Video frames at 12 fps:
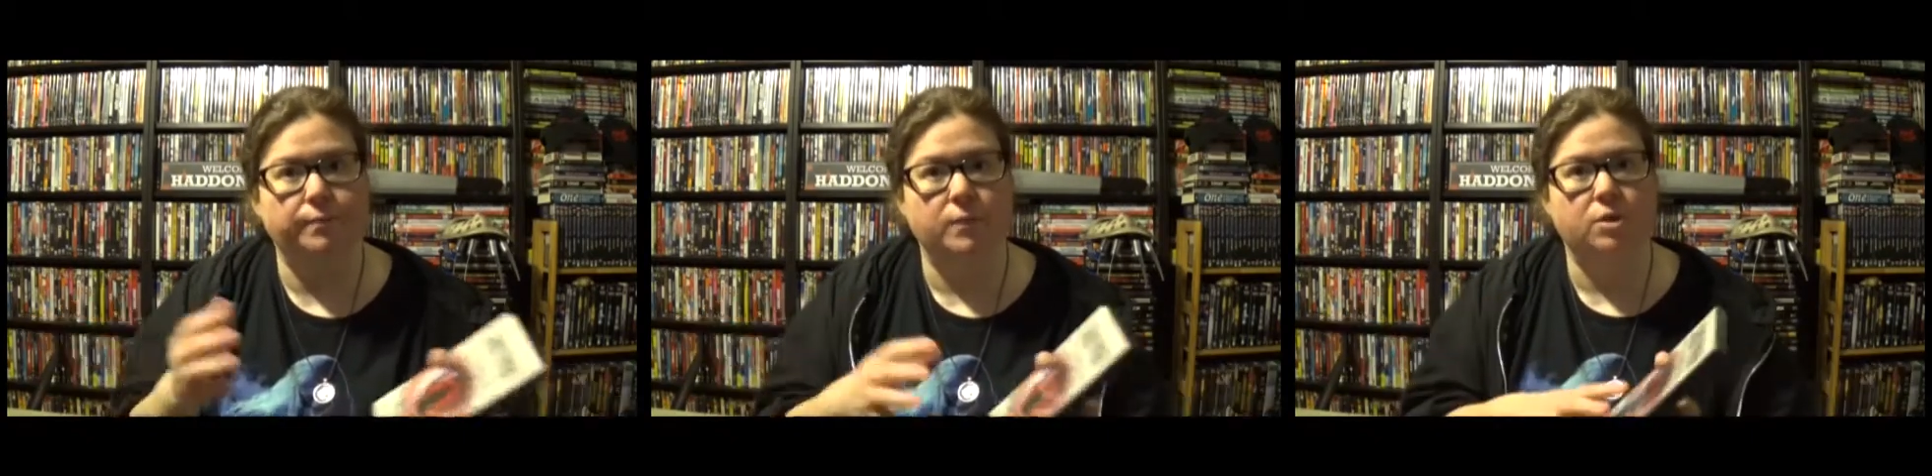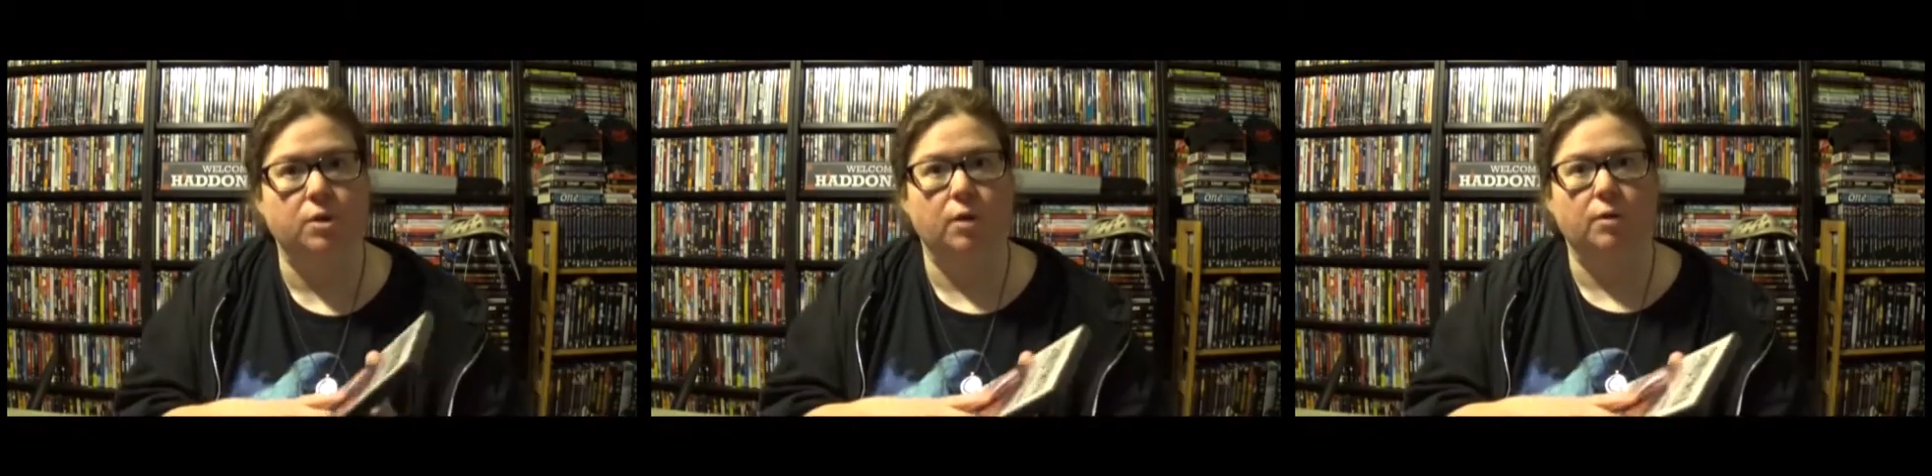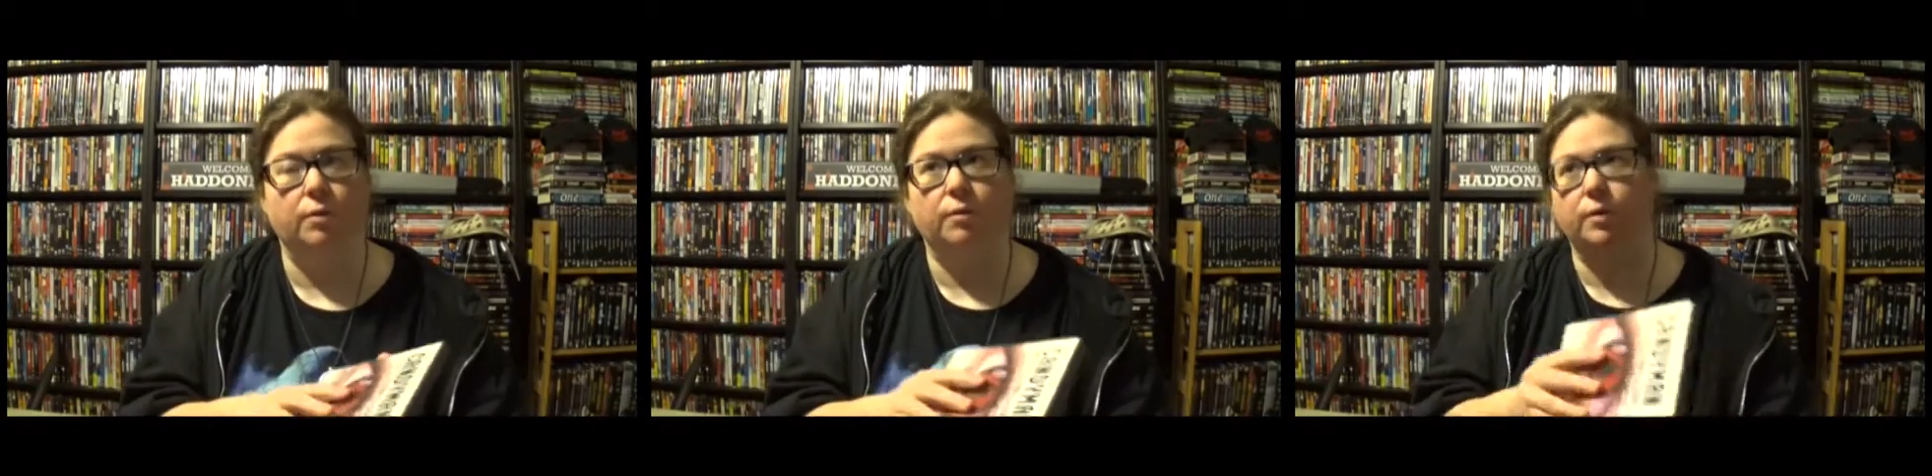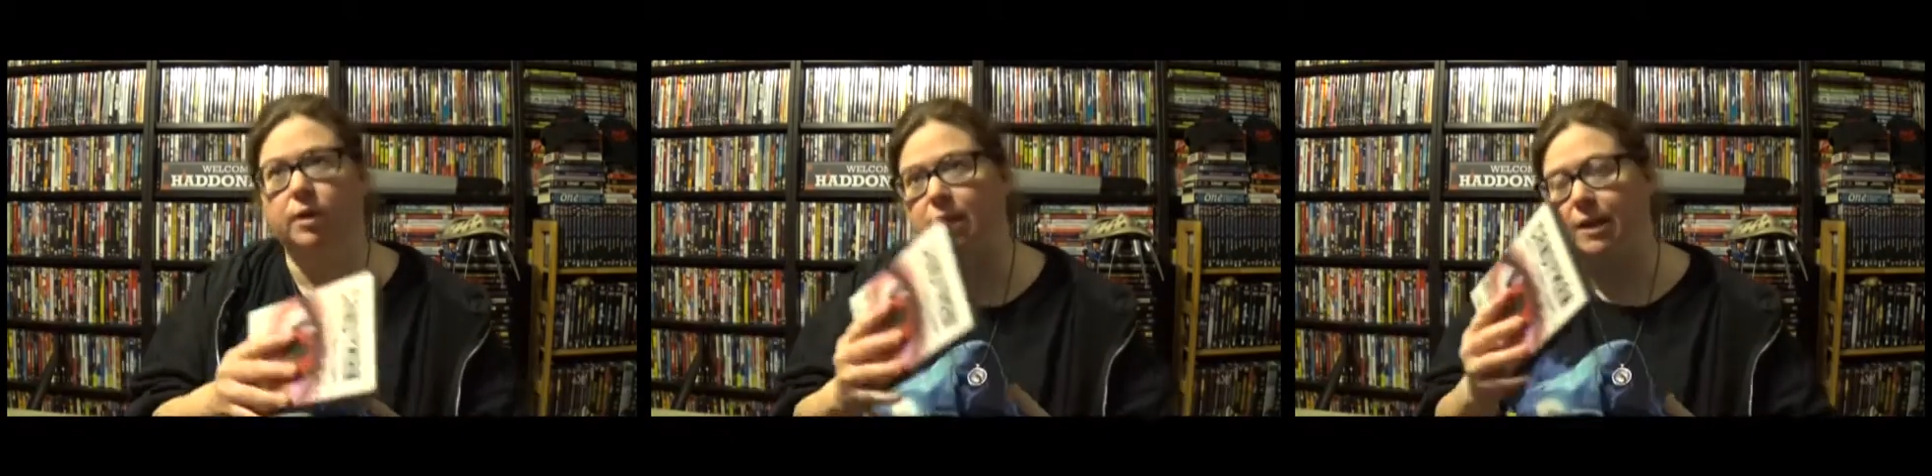So
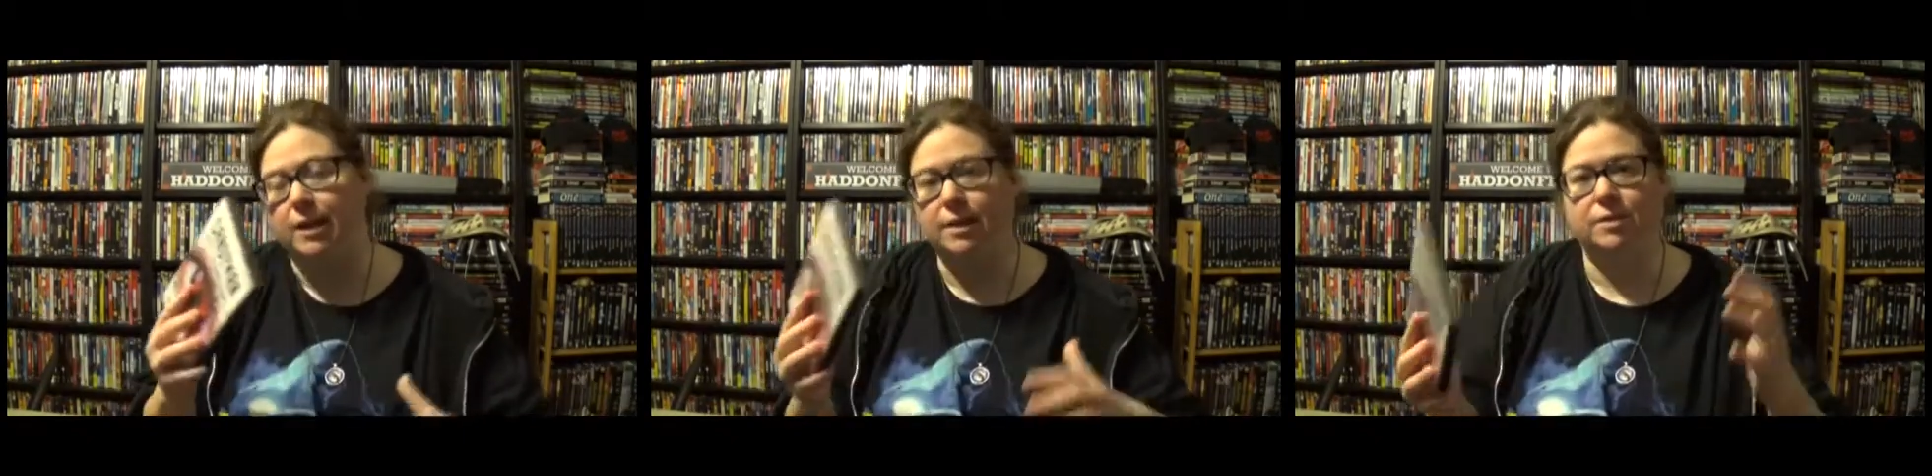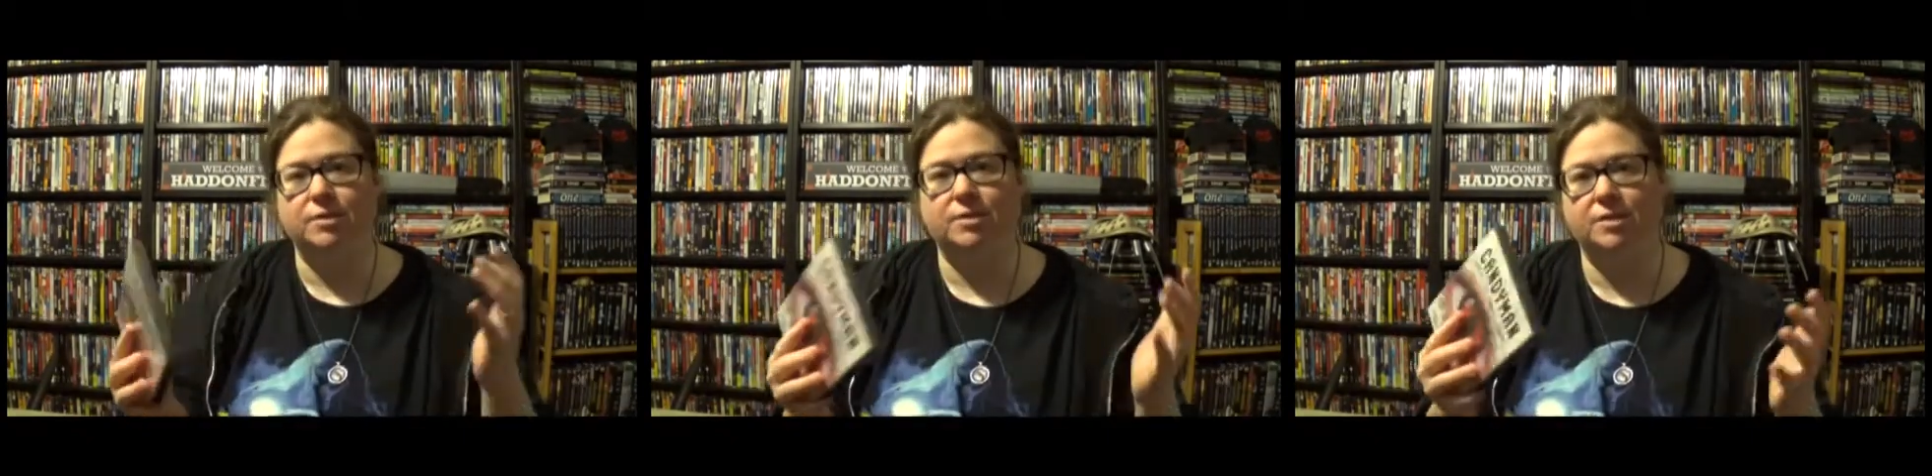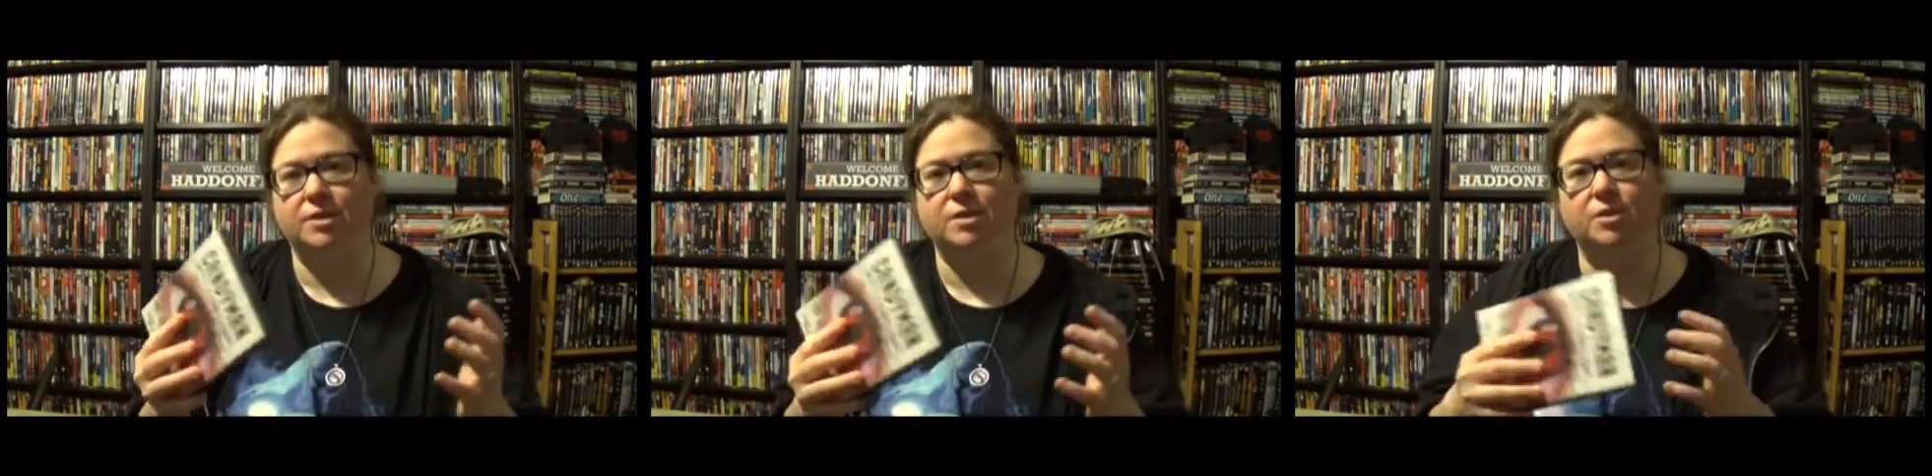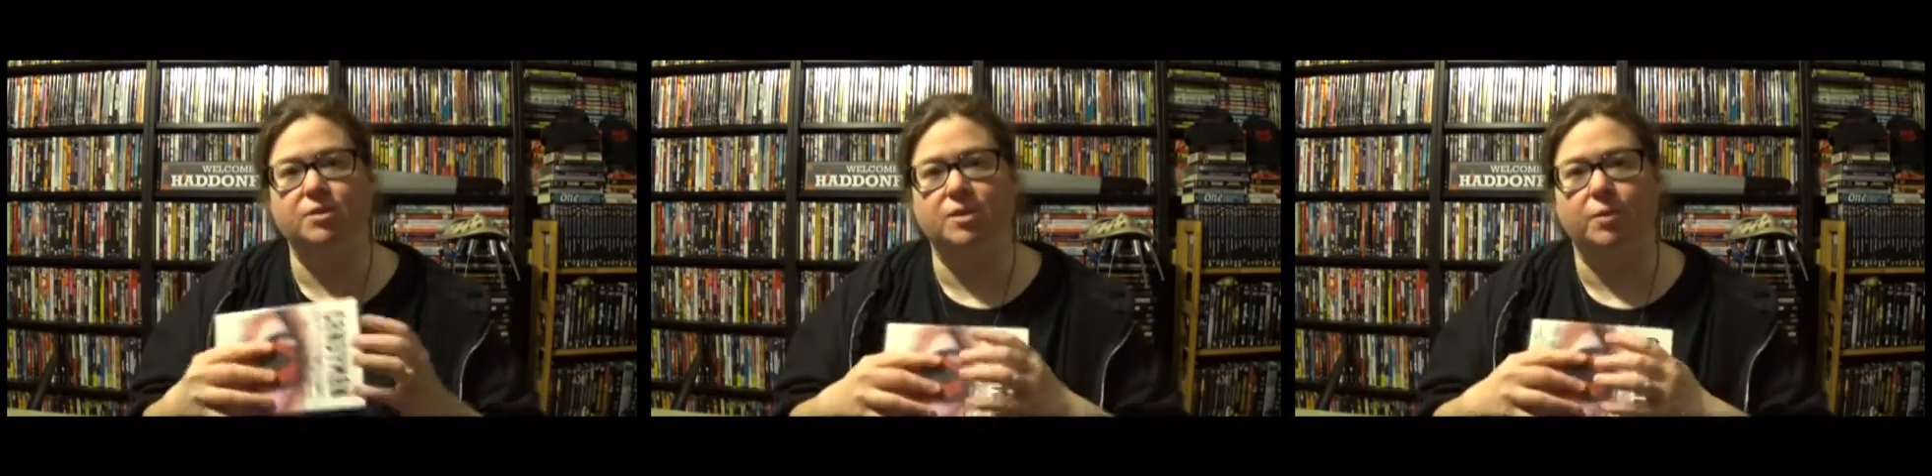he's
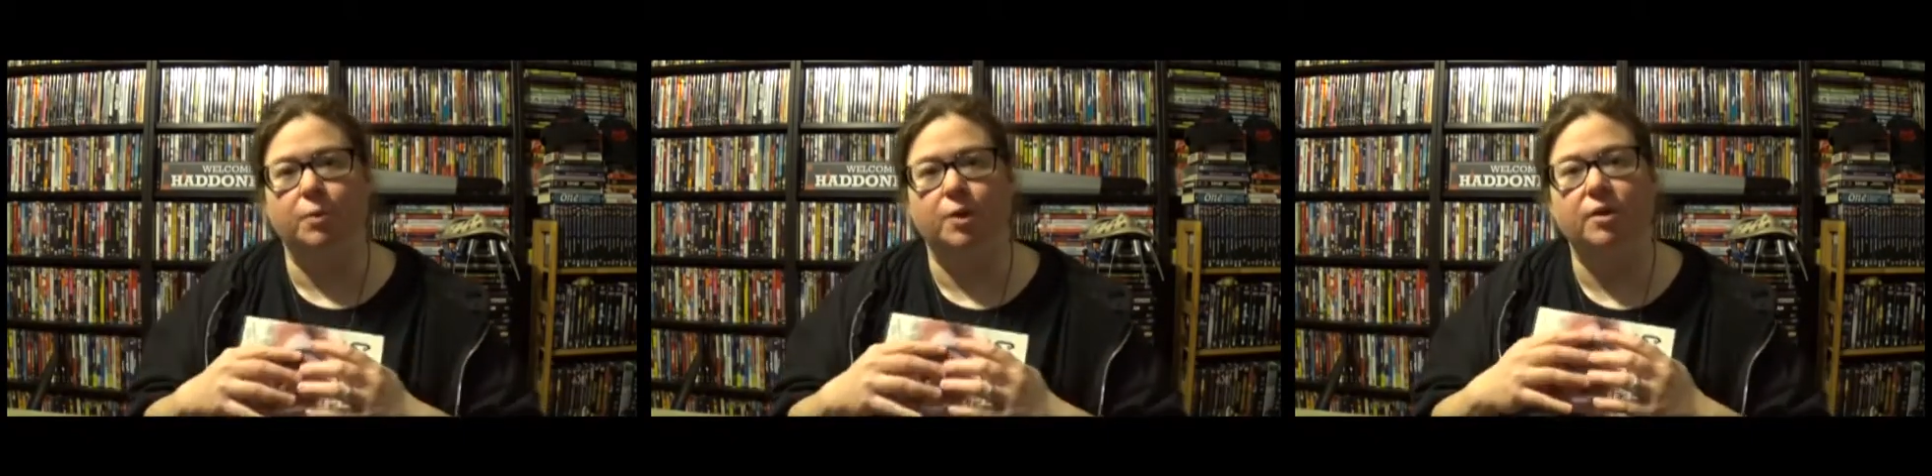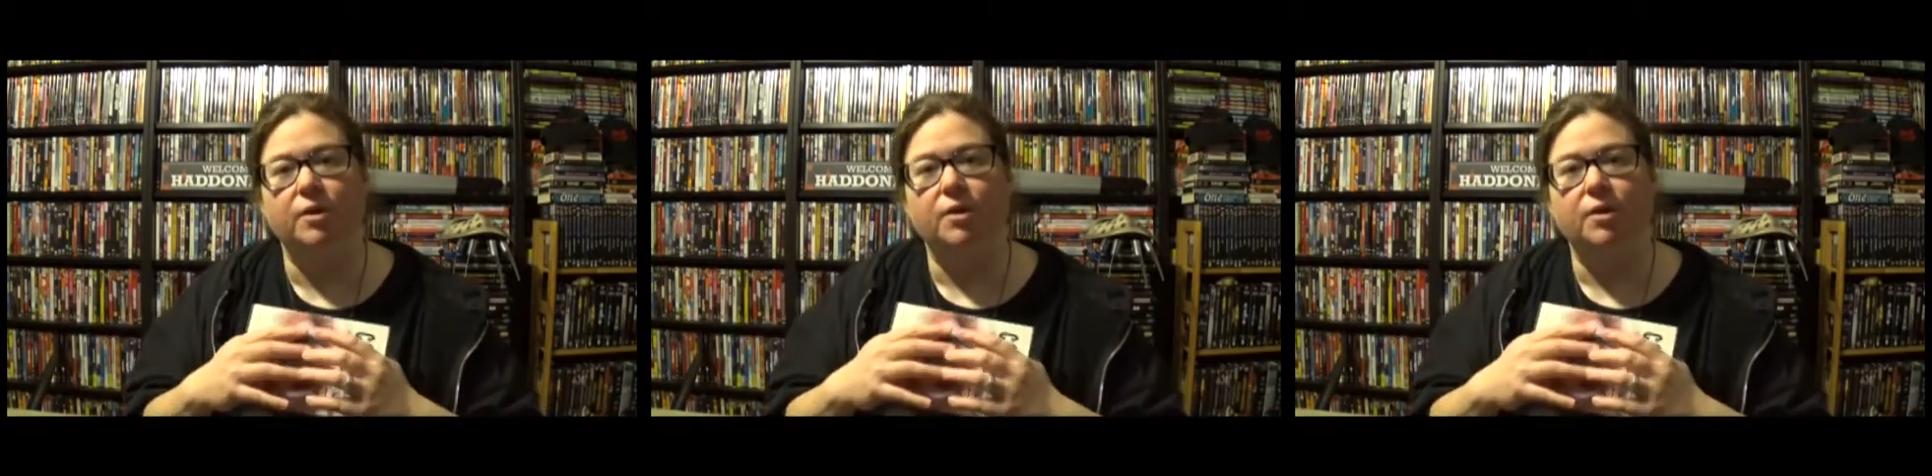still someone